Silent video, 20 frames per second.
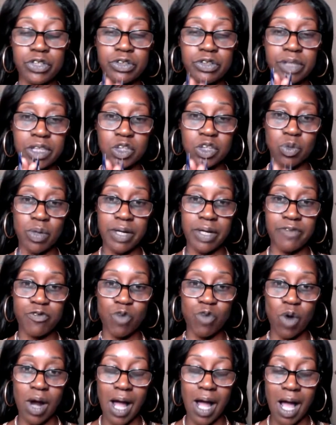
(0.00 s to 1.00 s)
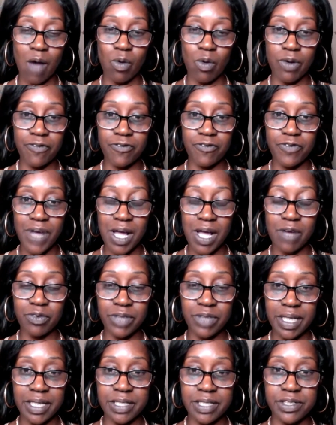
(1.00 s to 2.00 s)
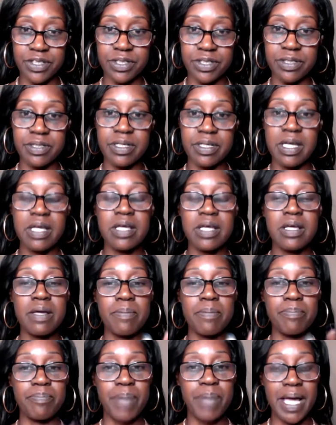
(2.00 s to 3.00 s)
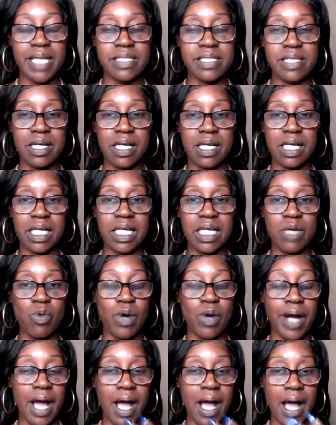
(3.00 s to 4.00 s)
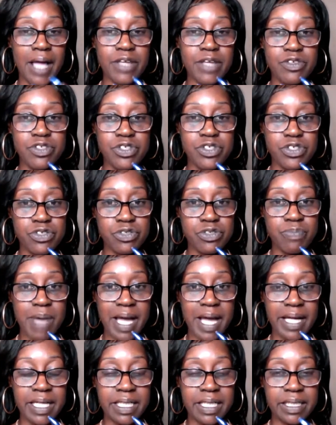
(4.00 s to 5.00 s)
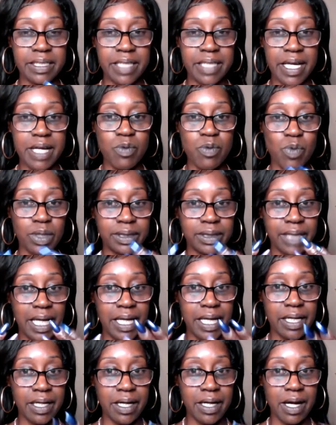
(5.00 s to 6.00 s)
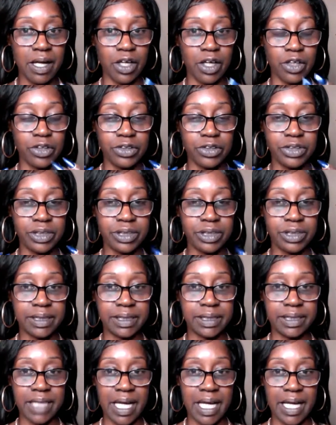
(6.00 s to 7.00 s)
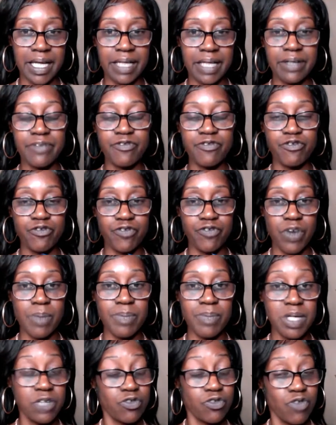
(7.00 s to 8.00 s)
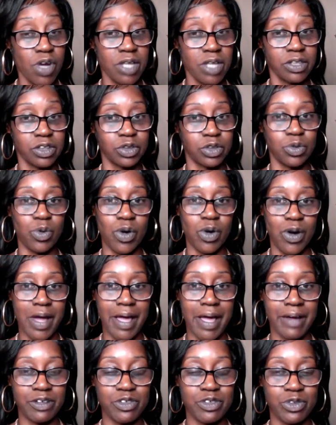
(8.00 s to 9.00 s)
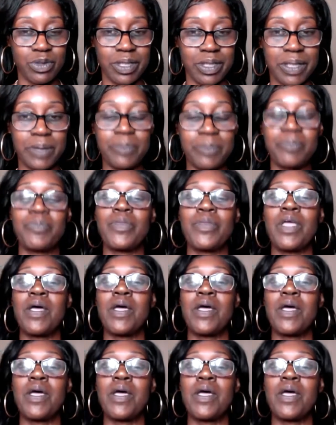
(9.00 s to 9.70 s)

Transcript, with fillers: going to use a 24 hour foundation. Basically what I used to use back in the day was a color stay from the drugstore actually.